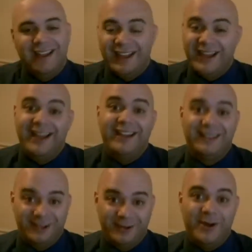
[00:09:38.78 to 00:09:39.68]
Yeah,
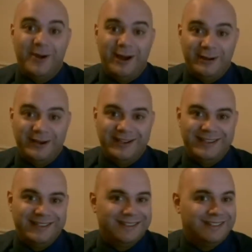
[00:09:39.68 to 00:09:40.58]
you know how it
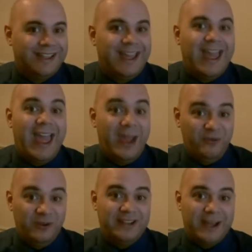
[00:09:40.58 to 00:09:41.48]
is.
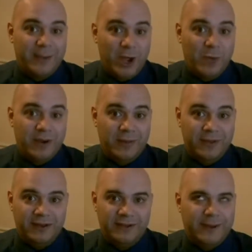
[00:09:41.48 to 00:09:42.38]
Every time I open
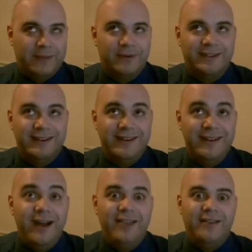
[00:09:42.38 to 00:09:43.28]
up the newspaper, it's
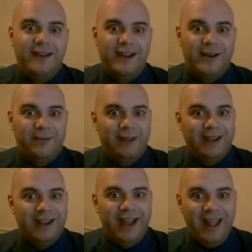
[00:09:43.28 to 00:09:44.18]
another
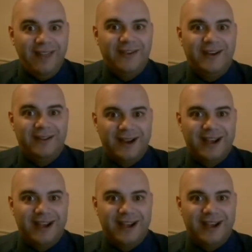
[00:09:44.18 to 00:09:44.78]
airplane elevator